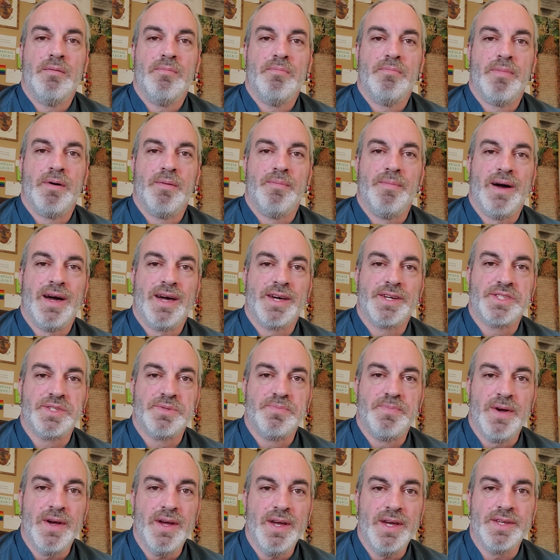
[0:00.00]
But my
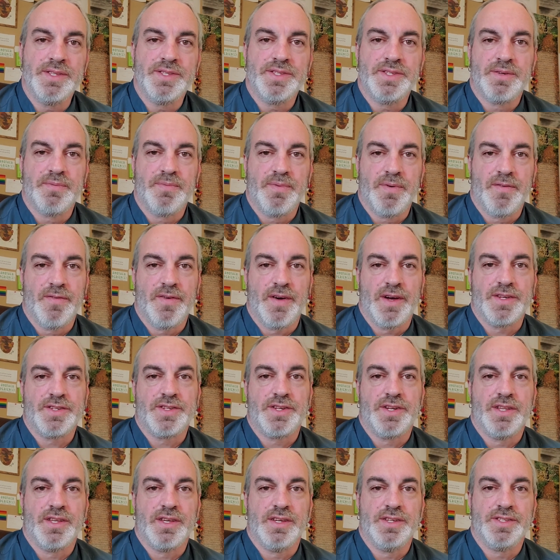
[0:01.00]
experience of
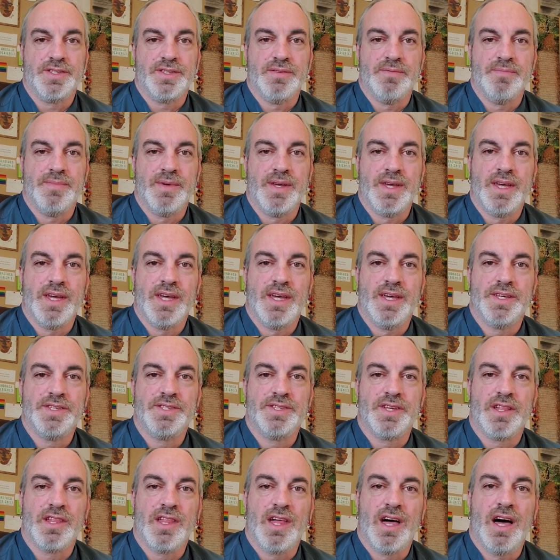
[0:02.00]
professionalism is
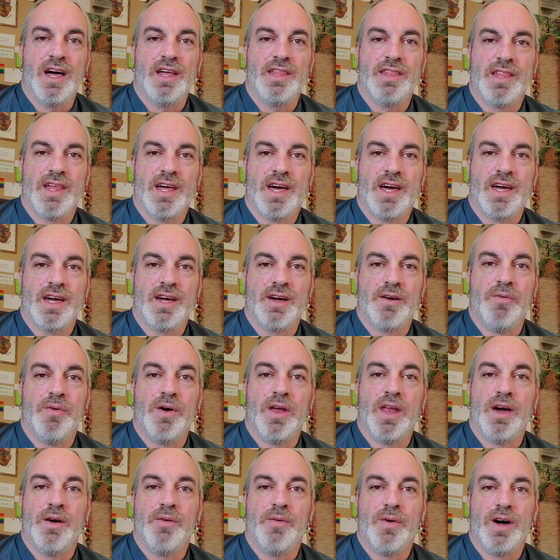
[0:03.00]
a lot like
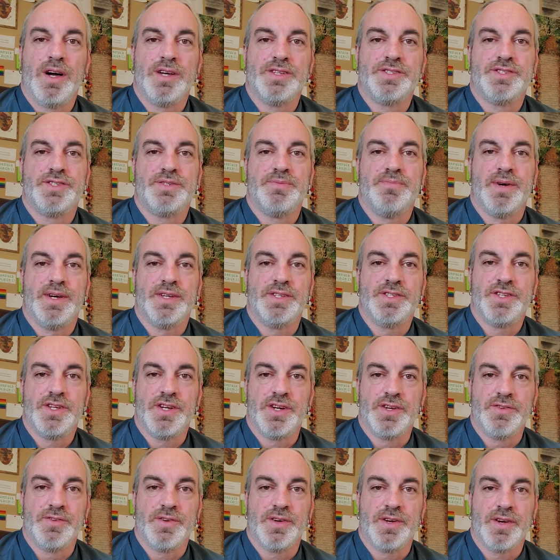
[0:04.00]
what I watched my
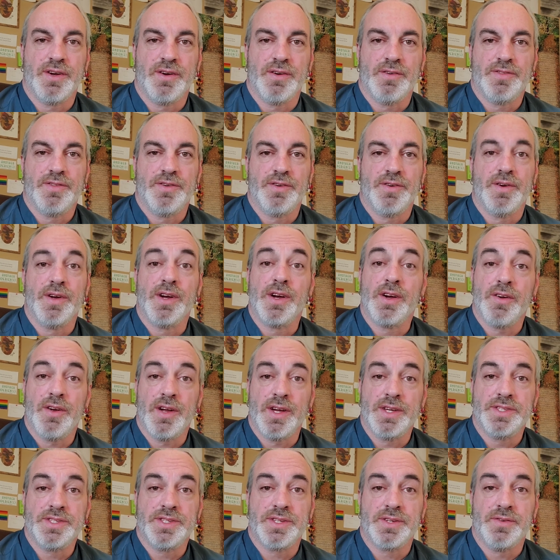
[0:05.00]
children go through in
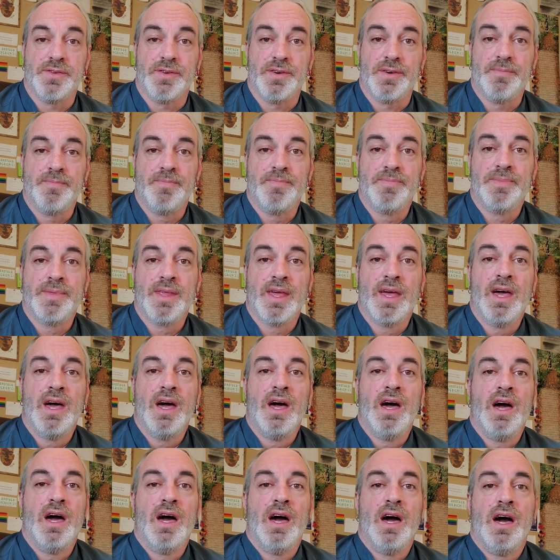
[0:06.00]
grade school.
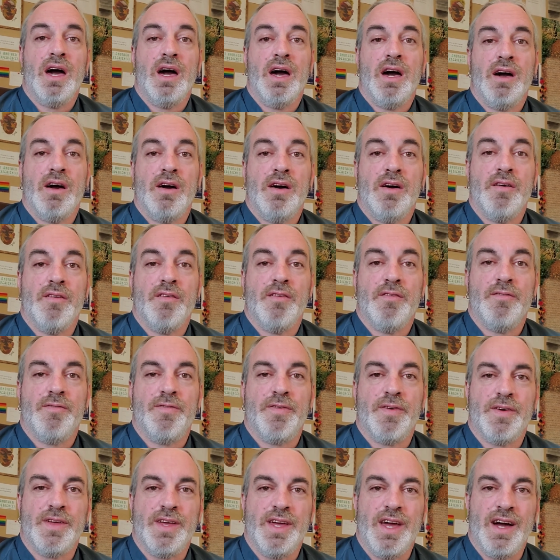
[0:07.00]

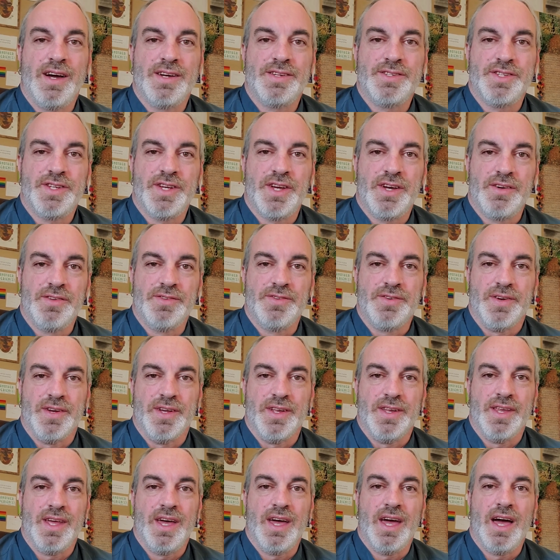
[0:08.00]
For young
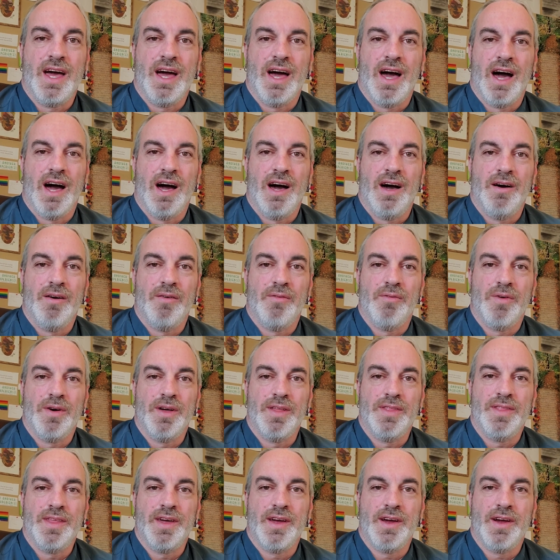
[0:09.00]
children,
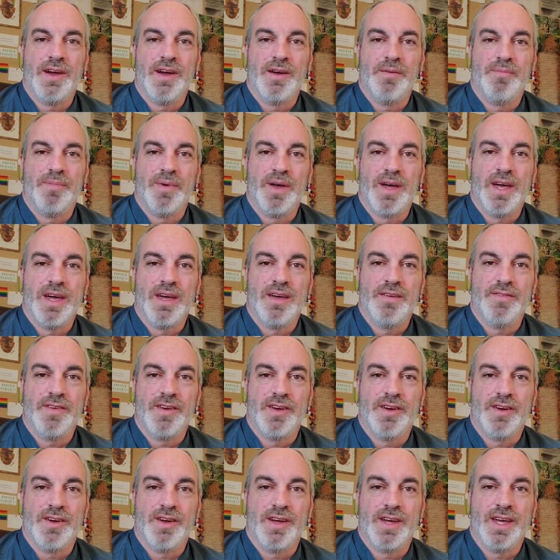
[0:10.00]
when their
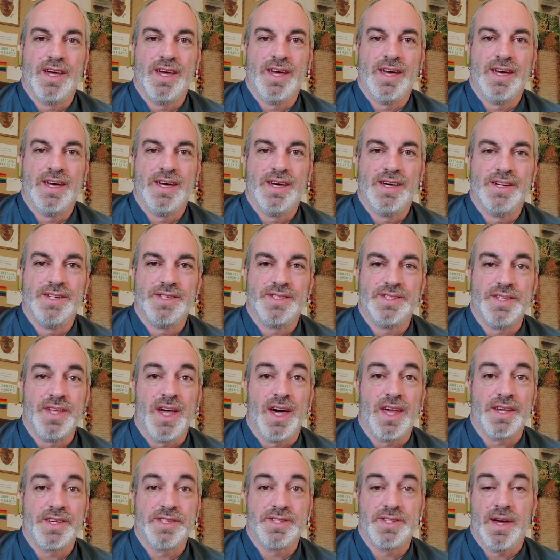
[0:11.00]
behavior is
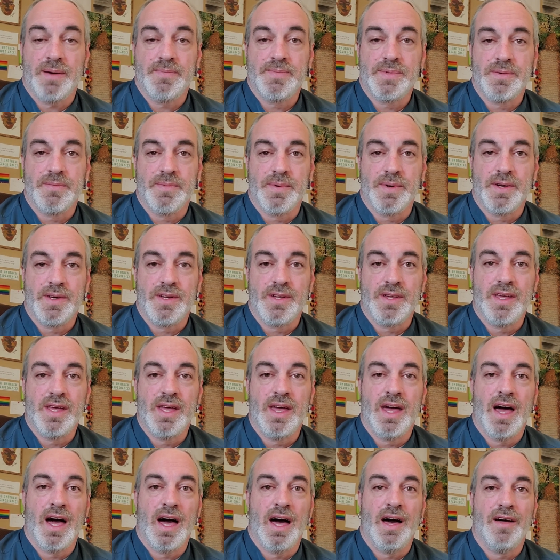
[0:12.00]
not acceptable,
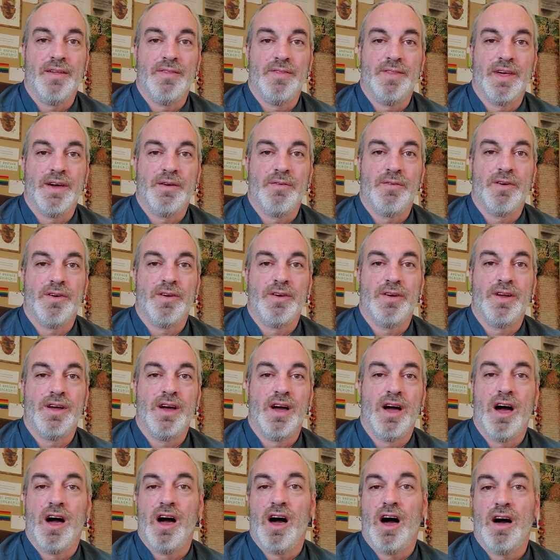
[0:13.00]
they were
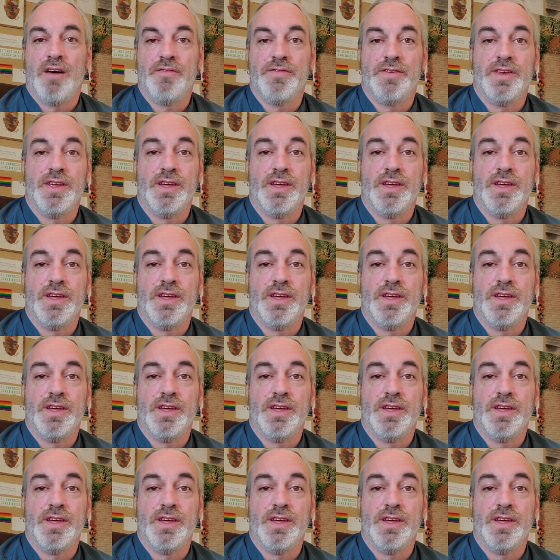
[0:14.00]
often